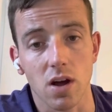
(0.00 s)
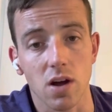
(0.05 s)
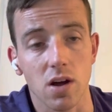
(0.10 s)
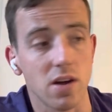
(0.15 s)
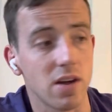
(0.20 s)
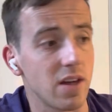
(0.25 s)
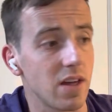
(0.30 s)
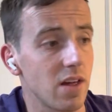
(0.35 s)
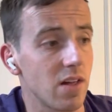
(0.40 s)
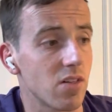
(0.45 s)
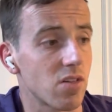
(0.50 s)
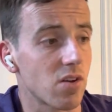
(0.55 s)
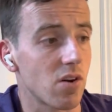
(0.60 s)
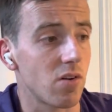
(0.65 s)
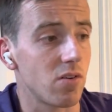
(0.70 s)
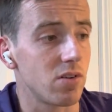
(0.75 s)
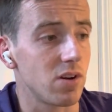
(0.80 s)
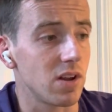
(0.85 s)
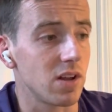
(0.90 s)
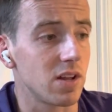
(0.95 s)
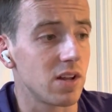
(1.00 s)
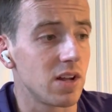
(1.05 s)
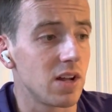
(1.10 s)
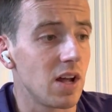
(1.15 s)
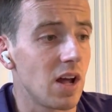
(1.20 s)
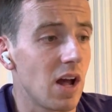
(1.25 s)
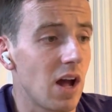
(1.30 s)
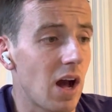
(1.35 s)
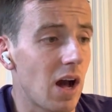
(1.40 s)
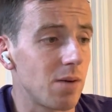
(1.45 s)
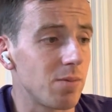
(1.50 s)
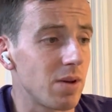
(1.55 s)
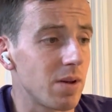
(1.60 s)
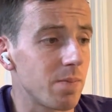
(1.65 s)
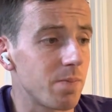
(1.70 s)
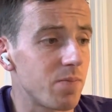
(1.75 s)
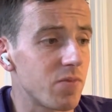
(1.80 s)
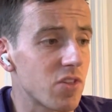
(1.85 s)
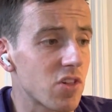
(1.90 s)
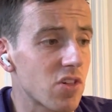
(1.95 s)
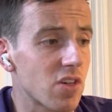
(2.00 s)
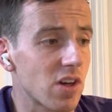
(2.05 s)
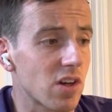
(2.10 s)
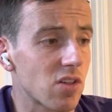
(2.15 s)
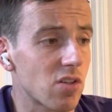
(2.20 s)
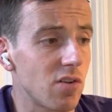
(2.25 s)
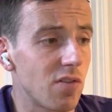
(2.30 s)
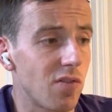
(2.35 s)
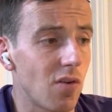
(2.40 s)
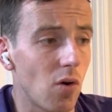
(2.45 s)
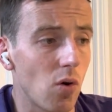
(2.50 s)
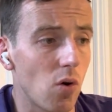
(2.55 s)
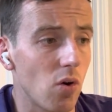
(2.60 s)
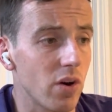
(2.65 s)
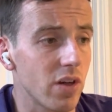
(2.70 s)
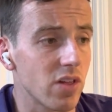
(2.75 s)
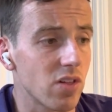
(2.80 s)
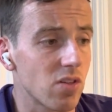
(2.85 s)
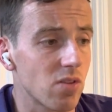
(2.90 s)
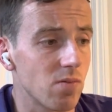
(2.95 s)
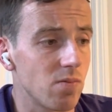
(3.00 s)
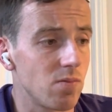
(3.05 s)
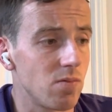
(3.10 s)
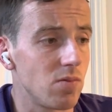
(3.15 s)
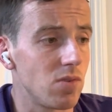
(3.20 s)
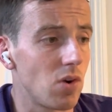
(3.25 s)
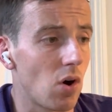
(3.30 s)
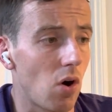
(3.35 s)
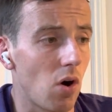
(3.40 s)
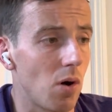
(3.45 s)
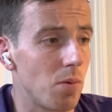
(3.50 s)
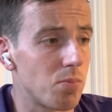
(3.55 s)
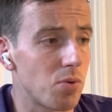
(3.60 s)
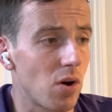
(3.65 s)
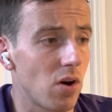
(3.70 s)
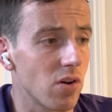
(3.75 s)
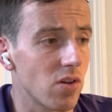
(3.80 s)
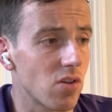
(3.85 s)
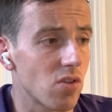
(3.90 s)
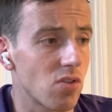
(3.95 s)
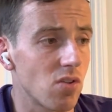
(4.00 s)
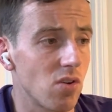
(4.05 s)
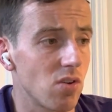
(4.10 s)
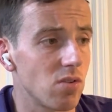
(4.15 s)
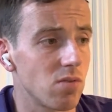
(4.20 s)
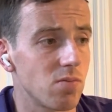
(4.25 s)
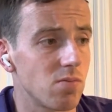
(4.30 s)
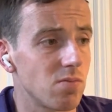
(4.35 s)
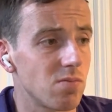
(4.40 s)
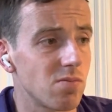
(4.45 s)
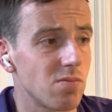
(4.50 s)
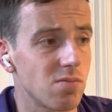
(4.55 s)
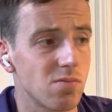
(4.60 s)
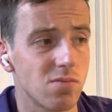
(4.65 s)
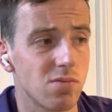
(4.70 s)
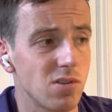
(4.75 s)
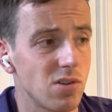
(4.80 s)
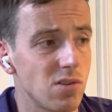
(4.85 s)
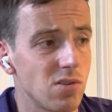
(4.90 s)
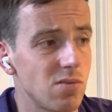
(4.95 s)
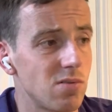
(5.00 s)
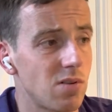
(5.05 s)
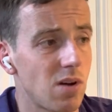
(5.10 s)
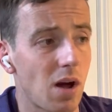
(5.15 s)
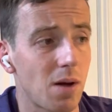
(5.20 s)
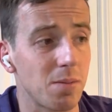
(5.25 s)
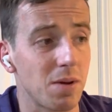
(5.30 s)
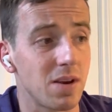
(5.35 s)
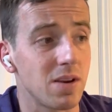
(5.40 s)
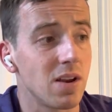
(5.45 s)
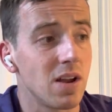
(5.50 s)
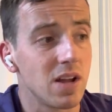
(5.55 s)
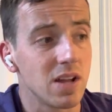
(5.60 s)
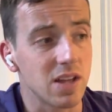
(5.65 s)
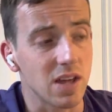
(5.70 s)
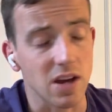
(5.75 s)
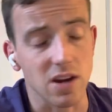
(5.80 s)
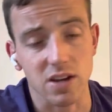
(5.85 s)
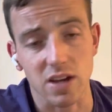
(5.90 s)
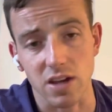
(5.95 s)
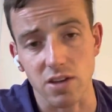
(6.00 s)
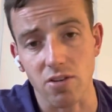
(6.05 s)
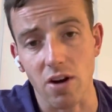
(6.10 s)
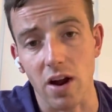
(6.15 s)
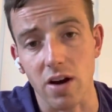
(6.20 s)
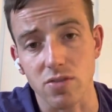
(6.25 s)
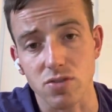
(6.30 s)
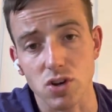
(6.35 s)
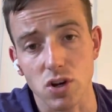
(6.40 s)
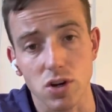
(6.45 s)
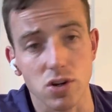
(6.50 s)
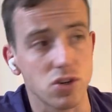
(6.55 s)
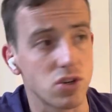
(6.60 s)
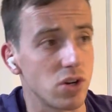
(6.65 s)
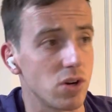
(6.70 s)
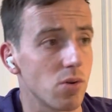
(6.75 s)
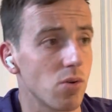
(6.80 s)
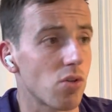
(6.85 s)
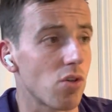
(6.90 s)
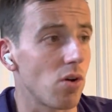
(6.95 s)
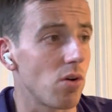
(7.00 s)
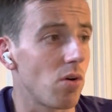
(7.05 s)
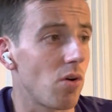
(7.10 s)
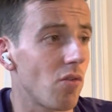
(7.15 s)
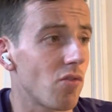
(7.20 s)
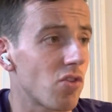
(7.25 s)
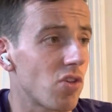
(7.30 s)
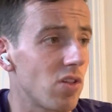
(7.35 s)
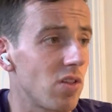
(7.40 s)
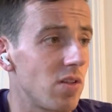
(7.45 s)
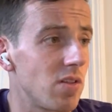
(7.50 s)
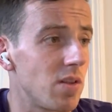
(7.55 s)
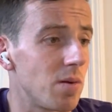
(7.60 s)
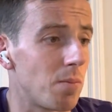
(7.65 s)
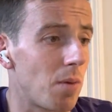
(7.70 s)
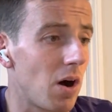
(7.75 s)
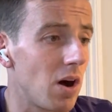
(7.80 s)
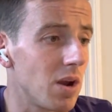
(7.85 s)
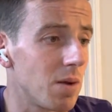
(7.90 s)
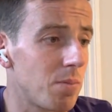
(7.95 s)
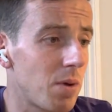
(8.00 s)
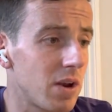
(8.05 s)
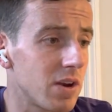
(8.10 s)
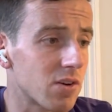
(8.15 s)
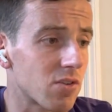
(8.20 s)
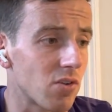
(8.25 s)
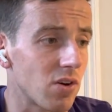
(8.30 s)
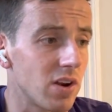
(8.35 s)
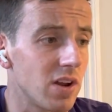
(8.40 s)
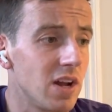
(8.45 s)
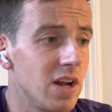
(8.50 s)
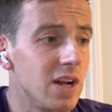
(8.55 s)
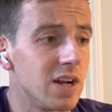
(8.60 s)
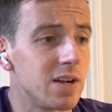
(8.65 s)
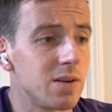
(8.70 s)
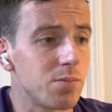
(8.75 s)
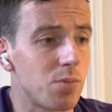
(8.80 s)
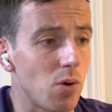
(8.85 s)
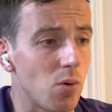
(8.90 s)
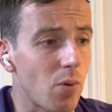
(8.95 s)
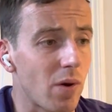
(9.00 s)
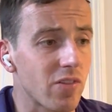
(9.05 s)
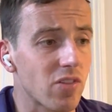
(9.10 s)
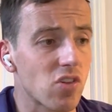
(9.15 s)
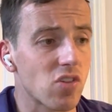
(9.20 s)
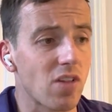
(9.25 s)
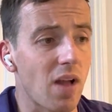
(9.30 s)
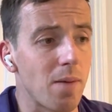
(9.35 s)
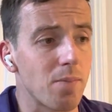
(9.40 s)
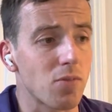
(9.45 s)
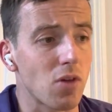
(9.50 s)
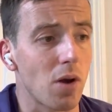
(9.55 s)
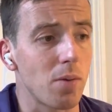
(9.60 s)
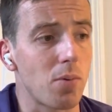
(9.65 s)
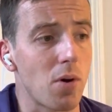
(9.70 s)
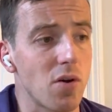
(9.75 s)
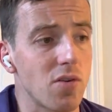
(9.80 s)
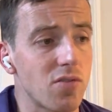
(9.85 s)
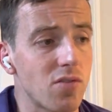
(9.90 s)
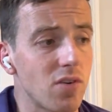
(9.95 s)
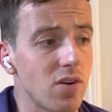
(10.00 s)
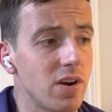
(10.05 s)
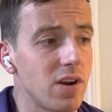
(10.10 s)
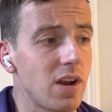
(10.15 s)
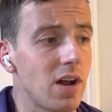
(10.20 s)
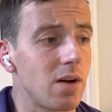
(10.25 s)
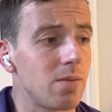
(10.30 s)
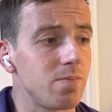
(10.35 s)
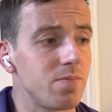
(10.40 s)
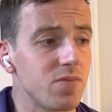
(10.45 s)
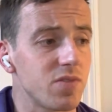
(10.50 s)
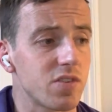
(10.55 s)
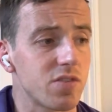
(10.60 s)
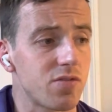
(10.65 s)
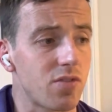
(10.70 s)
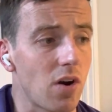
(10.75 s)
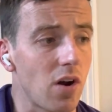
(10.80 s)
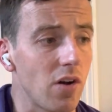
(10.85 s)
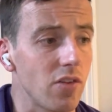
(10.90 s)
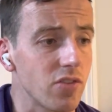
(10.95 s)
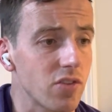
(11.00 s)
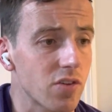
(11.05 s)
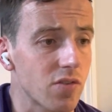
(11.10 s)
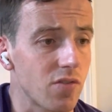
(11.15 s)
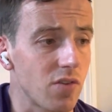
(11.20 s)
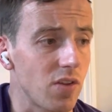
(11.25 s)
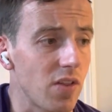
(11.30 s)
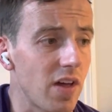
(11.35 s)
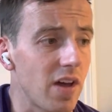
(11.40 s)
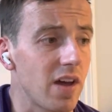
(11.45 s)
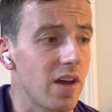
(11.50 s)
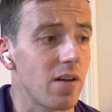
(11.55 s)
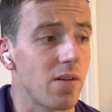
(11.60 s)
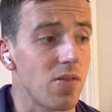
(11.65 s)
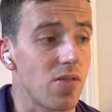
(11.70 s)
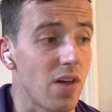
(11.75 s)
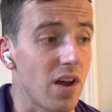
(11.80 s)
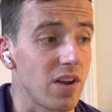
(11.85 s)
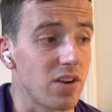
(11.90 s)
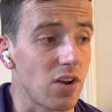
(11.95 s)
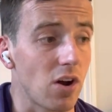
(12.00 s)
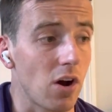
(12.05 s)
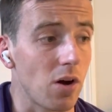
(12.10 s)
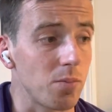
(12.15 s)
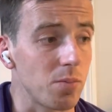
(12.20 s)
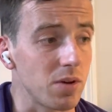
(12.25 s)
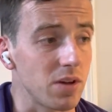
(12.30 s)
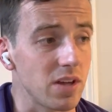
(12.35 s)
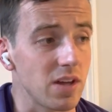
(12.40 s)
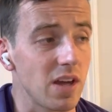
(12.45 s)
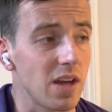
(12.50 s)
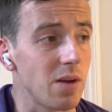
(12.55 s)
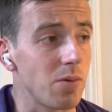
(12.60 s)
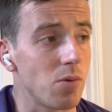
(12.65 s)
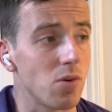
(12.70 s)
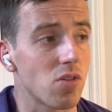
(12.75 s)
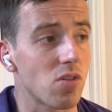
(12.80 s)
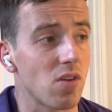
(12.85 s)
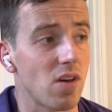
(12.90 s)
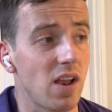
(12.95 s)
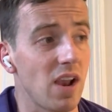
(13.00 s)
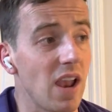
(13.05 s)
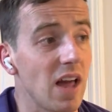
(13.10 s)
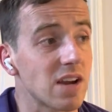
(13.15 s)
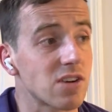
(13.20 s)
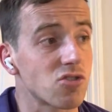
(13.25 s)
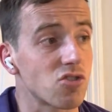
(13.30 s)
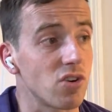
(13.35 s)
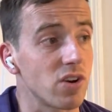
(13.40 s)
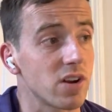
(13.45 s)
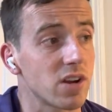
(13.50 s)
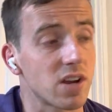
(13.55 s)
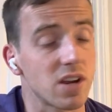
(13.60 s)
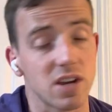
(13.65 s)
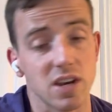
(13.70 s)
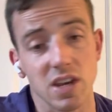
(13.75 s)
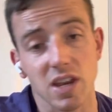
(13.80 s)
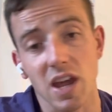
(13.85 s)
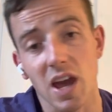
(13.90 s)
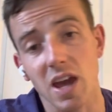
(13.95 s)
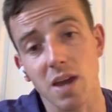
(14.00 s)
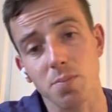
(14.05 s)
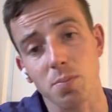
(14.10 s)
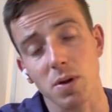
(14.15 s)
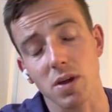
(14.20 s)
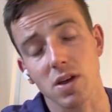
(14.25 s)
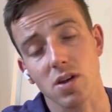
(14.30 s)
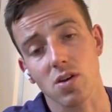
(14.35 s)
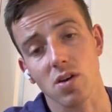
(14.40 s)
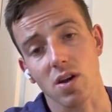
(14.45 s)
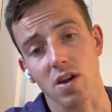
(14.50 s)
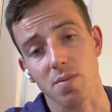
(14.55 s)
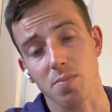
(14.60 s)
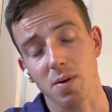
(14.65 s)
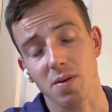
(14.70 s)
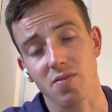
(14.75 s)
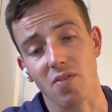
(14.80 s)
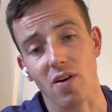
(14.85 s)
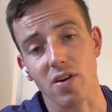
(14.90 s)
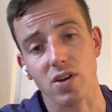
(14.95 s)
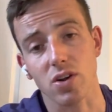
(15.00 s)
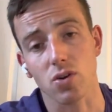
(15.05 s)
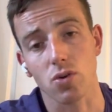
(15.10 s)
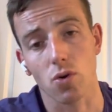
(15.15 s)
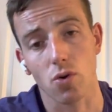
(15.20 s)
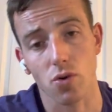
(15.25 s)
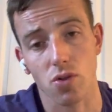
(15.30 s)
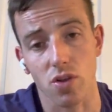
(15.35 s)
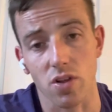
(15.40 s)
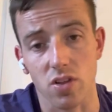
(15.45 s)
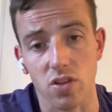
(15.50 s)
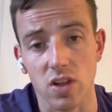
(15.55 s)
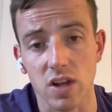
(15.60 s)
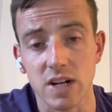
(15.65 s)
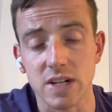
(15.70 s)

he is currently. I mean, 6-4 is not a price that. I mean, yeah, okay, you're out of Churchill, so obviously the miler pedigree. But when stepped up over in France for their derby, he was electric. And yeah, he beat very good horses